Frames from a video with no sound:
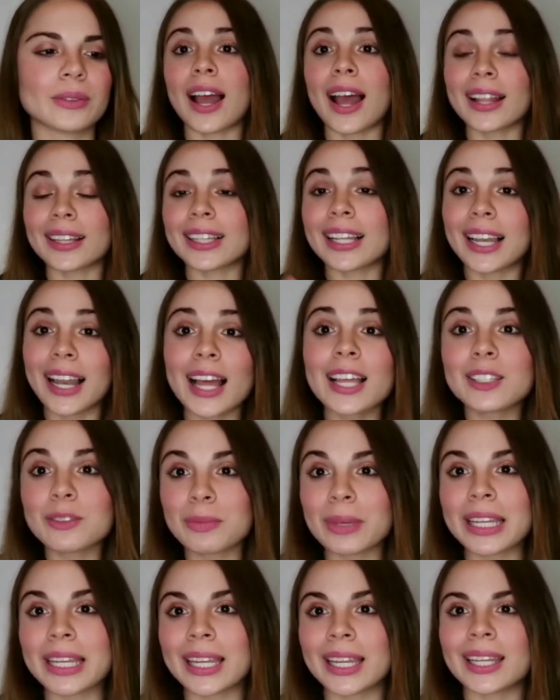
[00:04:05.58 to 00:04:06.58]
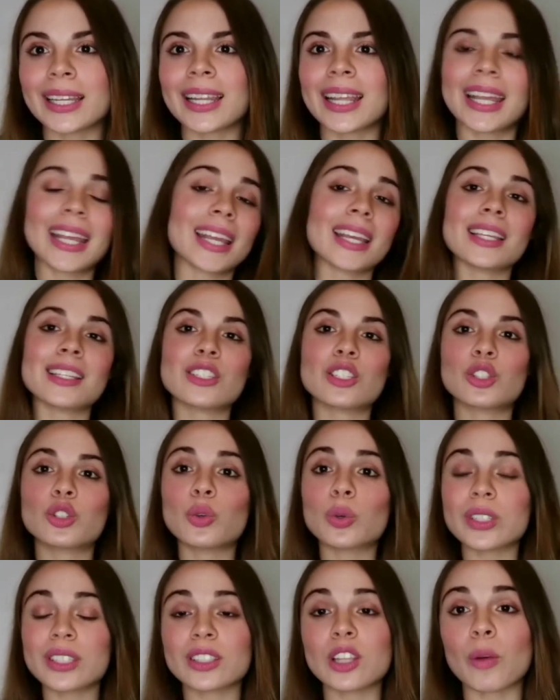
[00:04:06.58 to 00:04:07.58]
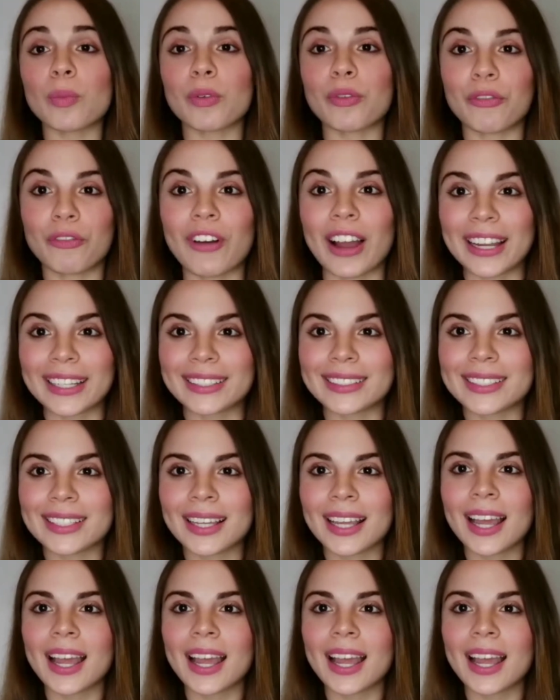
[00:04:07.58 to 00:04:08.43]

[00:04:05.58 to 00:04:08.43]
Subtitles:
And the last meaning is to stop a fight.